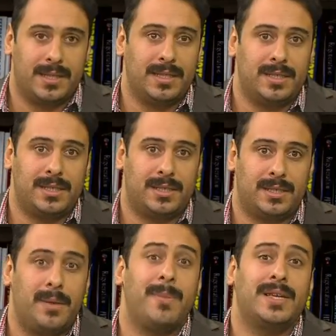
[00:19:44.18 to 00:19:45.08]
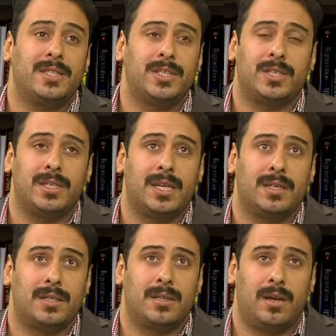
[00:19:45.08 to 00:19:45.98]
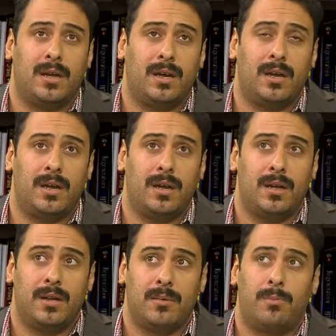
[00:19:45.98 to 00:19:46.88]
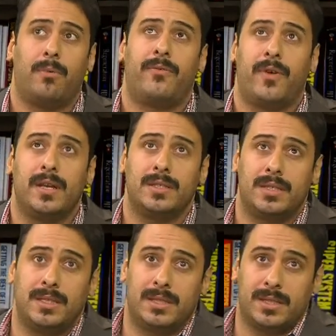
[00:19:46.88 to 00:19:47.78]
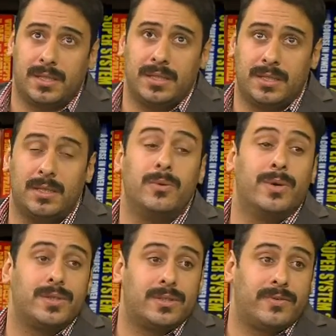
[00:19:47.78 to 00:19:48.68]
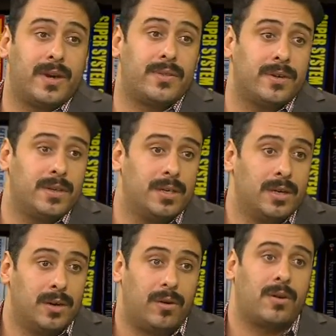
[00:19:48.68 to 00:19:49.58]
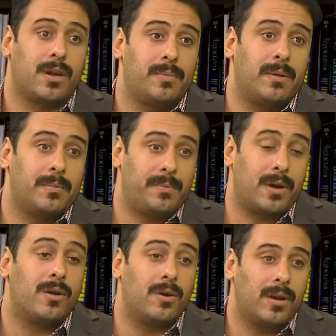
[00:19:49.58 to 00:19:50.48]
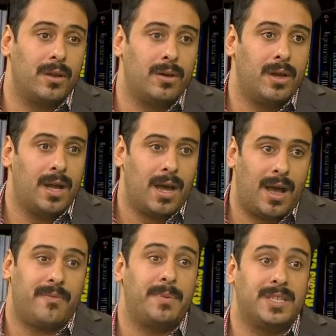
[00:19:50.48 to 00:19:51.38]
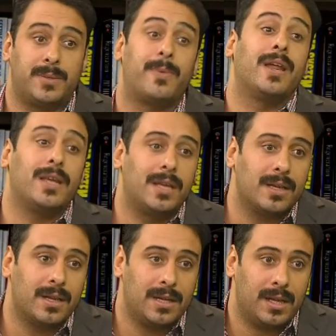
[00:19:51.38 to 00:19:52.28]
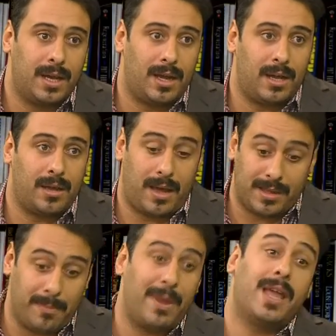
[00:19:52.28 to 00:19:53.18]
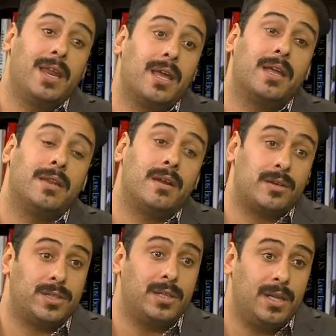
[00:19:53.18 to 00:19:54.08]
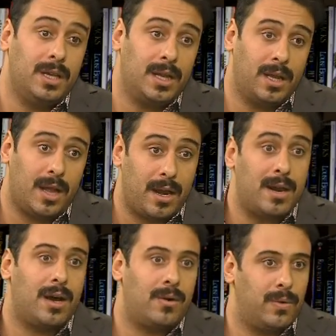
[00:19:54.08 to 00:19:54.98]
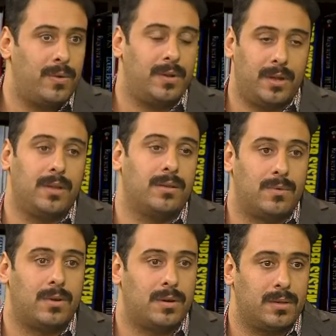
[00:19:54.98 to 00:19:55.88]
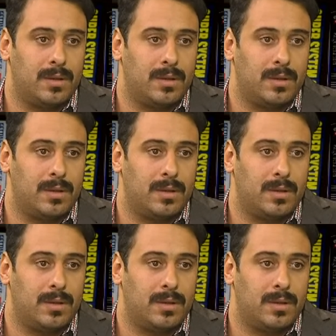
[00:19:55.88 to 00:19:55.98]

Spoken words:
this is the message that Pope Francis, since he was Father Jorge Bergoglio, have been spreading at the beginning in Argentina and now in the world.